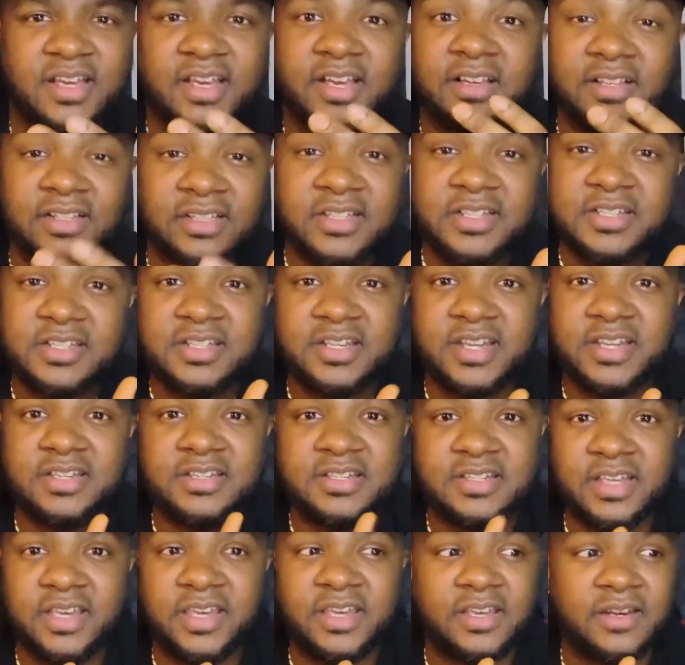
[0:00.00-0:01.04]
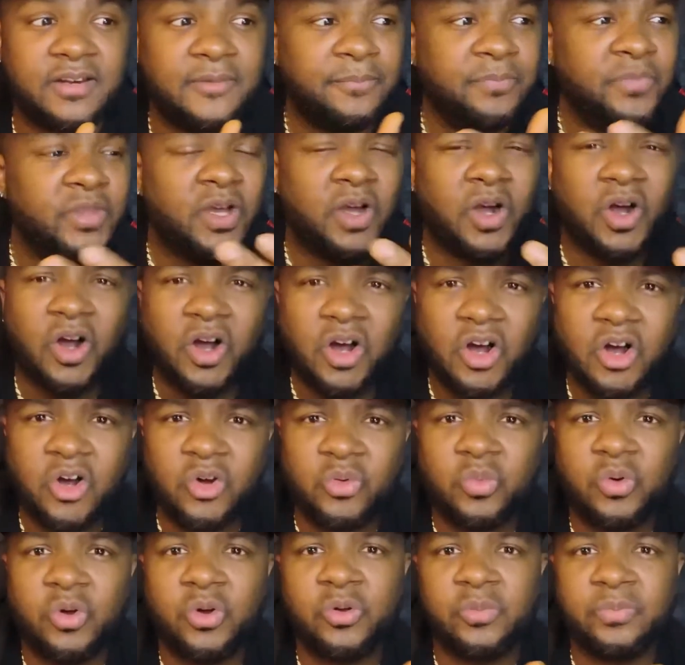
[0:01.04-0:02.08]
a cliche saying,
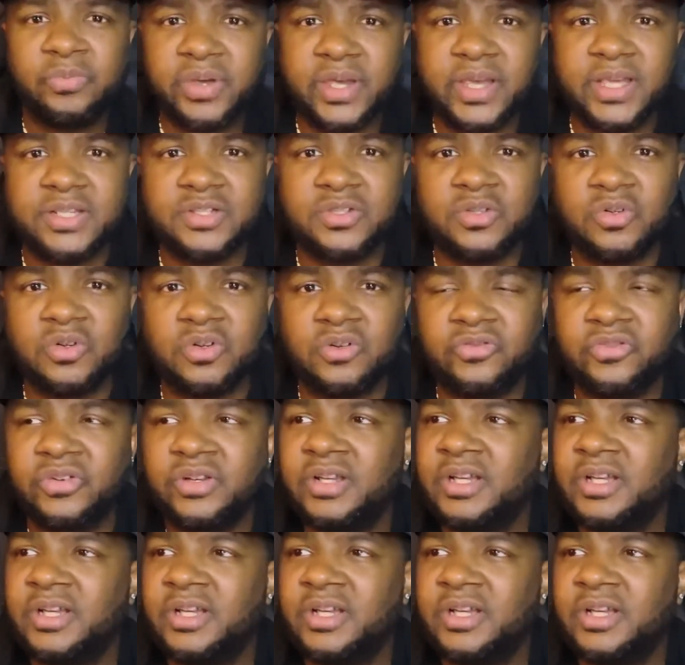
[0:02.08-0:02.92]
hard work pays off.